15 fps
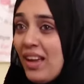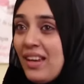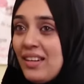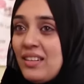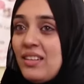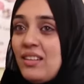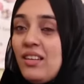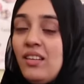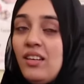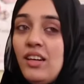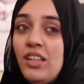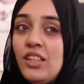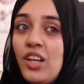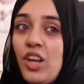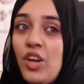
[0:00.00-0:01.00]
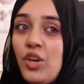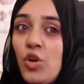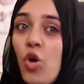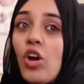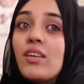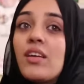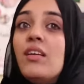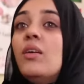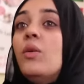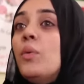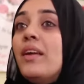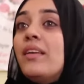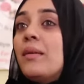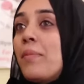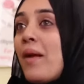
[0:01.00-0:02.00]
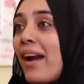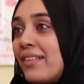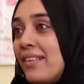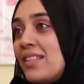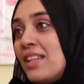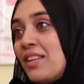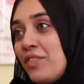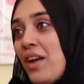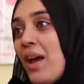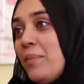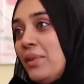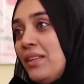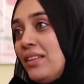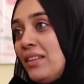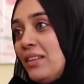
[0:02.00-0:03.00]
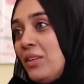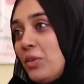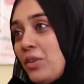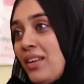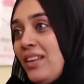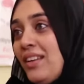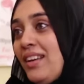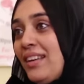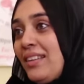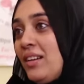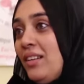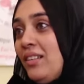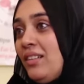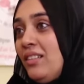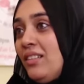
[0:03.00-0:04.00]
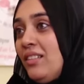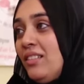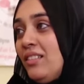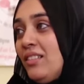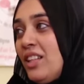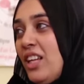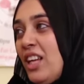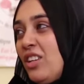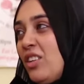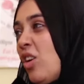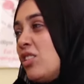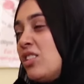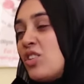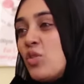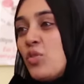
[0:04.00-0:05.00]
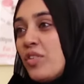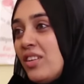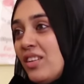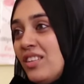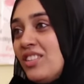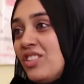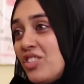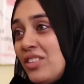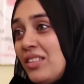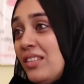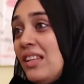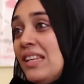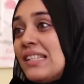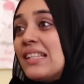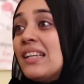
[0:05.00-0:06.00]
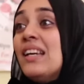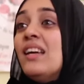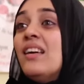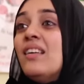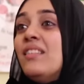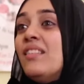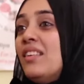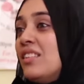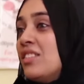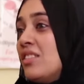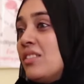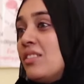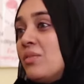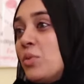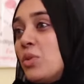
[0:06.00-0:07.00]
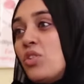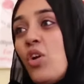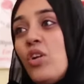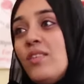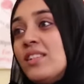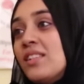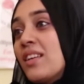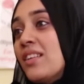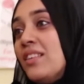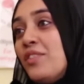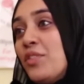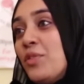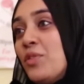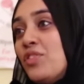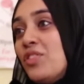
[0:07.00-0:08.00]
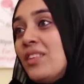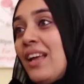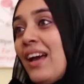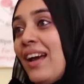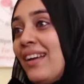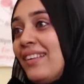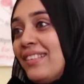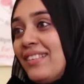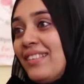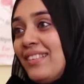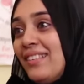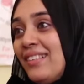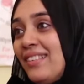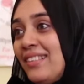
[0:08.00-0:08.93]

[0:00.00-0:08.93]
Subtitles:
and not a very practicing family, okay, like not so religious. Religion was always a confusion, and